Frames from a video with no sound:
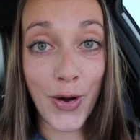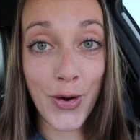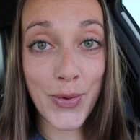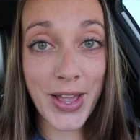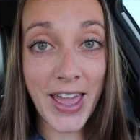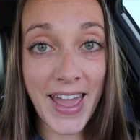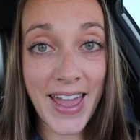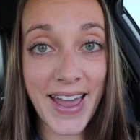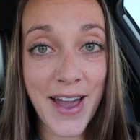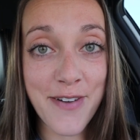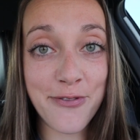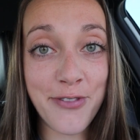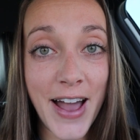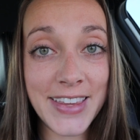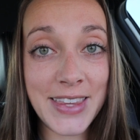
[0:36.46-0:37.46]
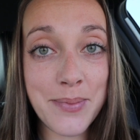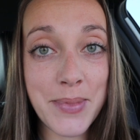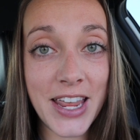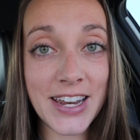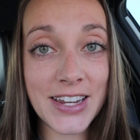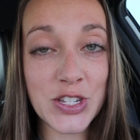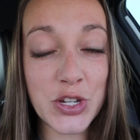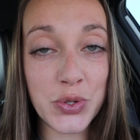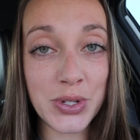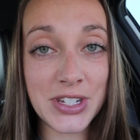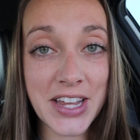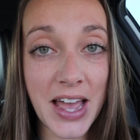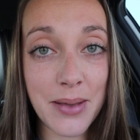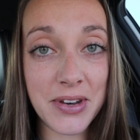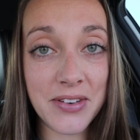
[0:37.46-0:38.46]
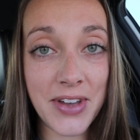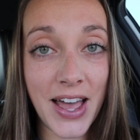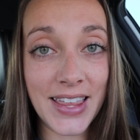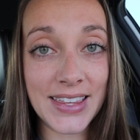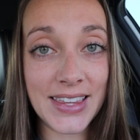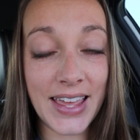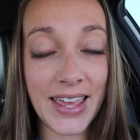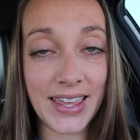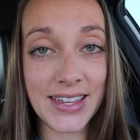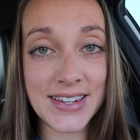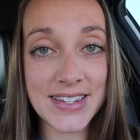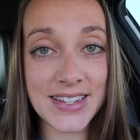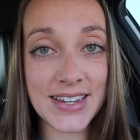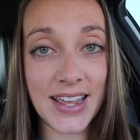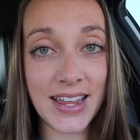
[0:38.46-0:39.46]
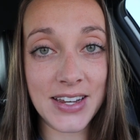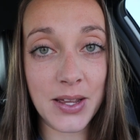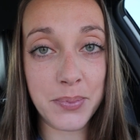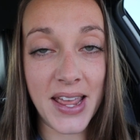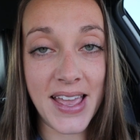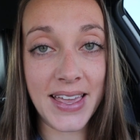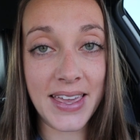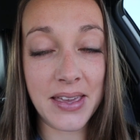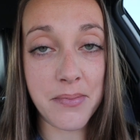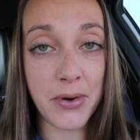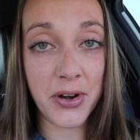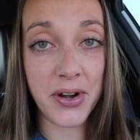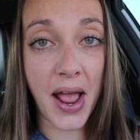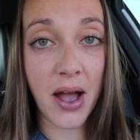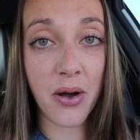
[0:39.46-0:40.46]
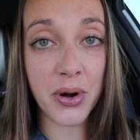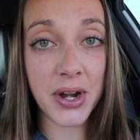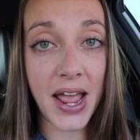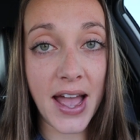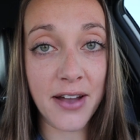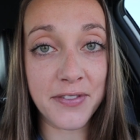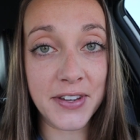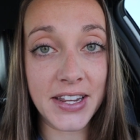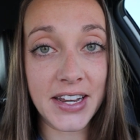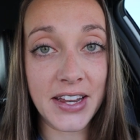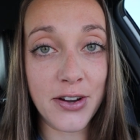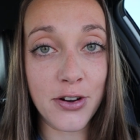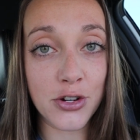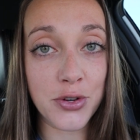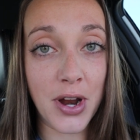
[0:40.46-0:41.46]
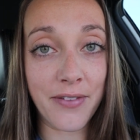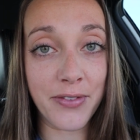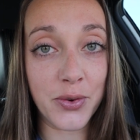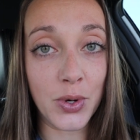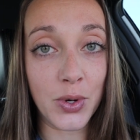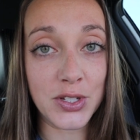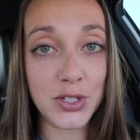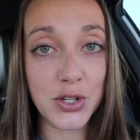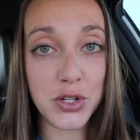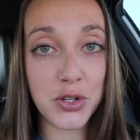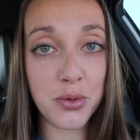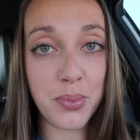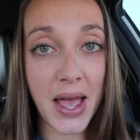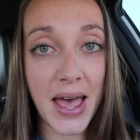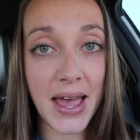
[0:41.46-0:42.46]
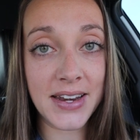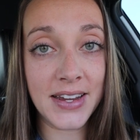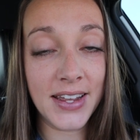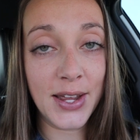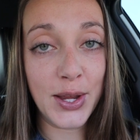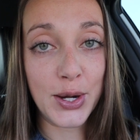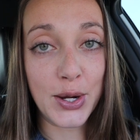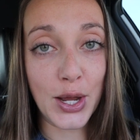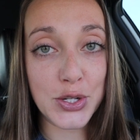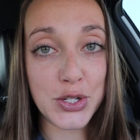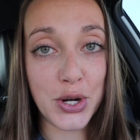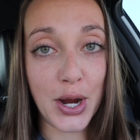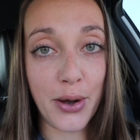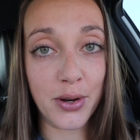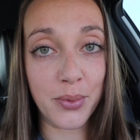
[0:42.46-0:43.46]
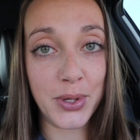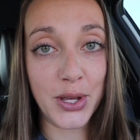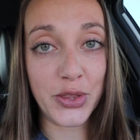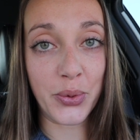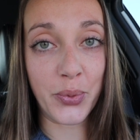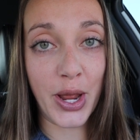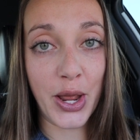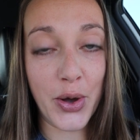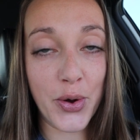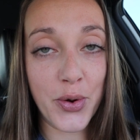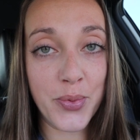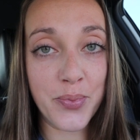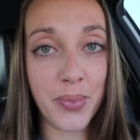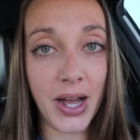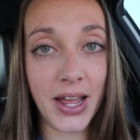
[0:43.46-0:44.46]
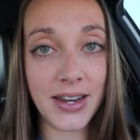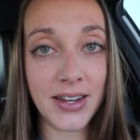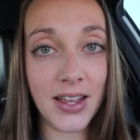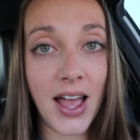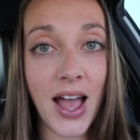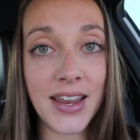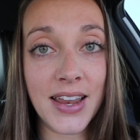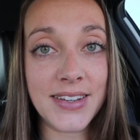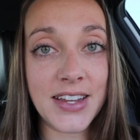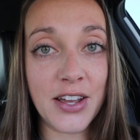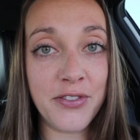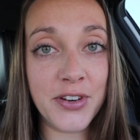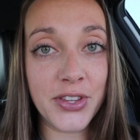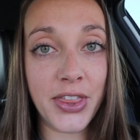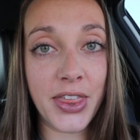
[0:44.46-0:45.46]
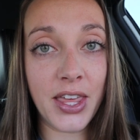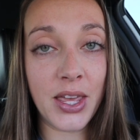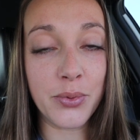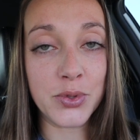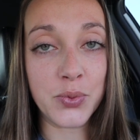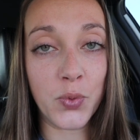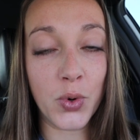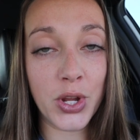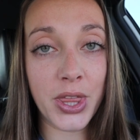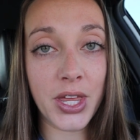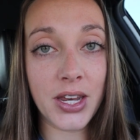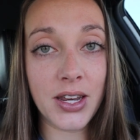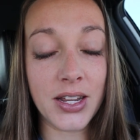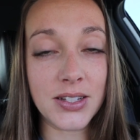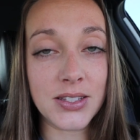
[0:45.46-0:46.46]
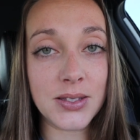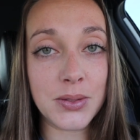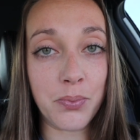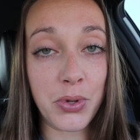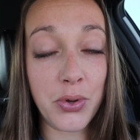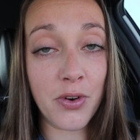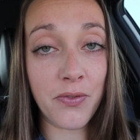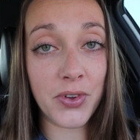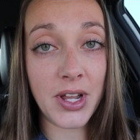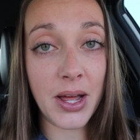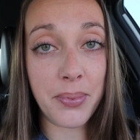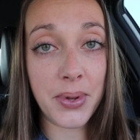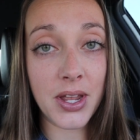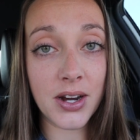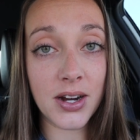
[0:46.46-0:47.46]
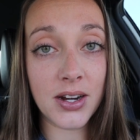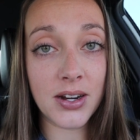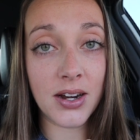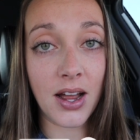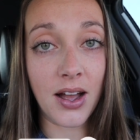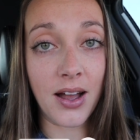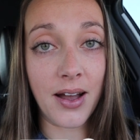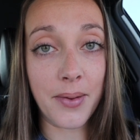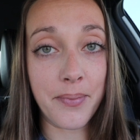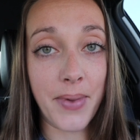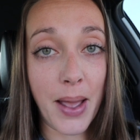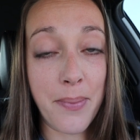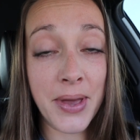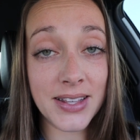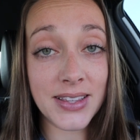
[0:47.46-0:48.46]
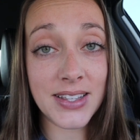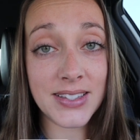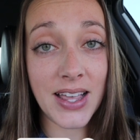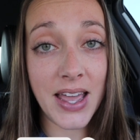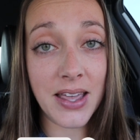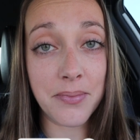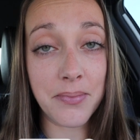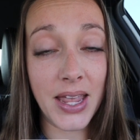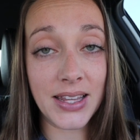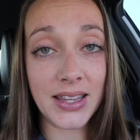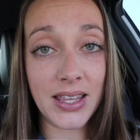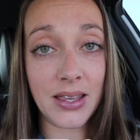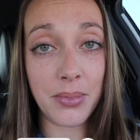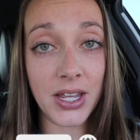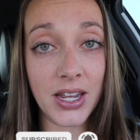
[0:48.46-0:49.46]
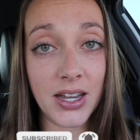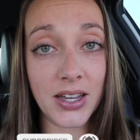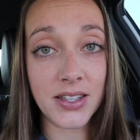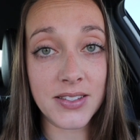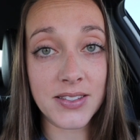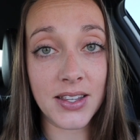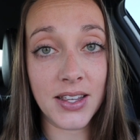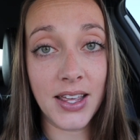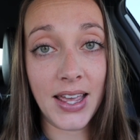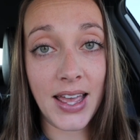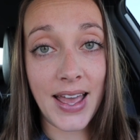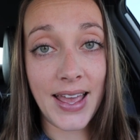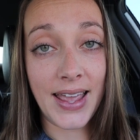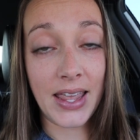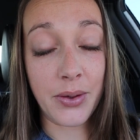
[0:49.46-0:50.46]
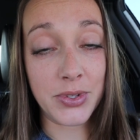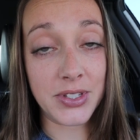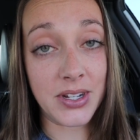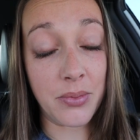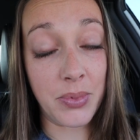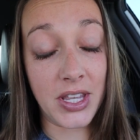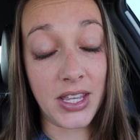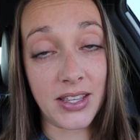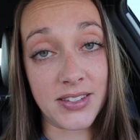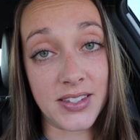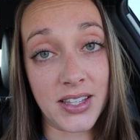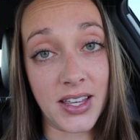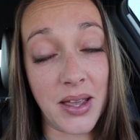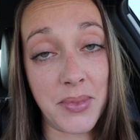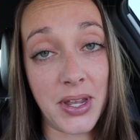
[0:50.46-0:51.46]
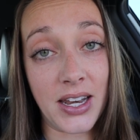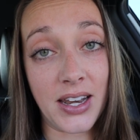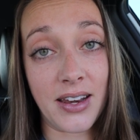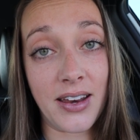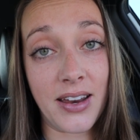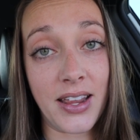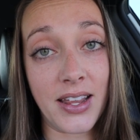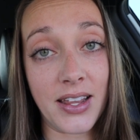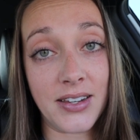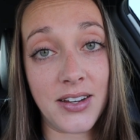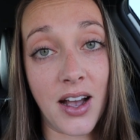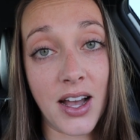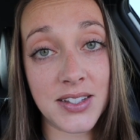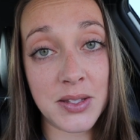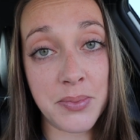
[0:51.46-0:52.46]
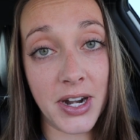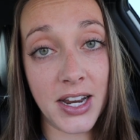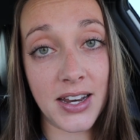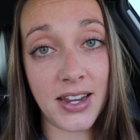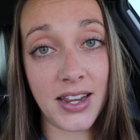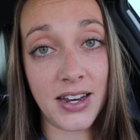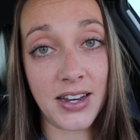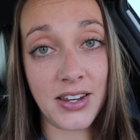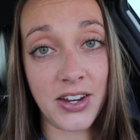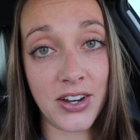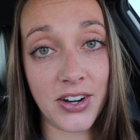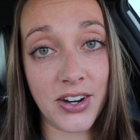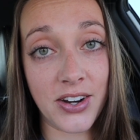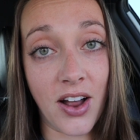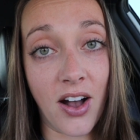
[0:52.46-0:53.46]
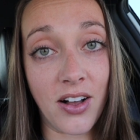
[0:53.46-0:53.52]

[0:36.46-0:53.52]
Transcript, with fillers: Okay, I finally made it to Diamond Valley Lake. It did end up taking about an hour and a half to get here. Traffic wasn't too bad. Not sure how it'll be on the way home, but definitely think it was worth it. It's beautiful up here. I picked this hike mainly because it was going to be easy. I mean, it costs money to get in here.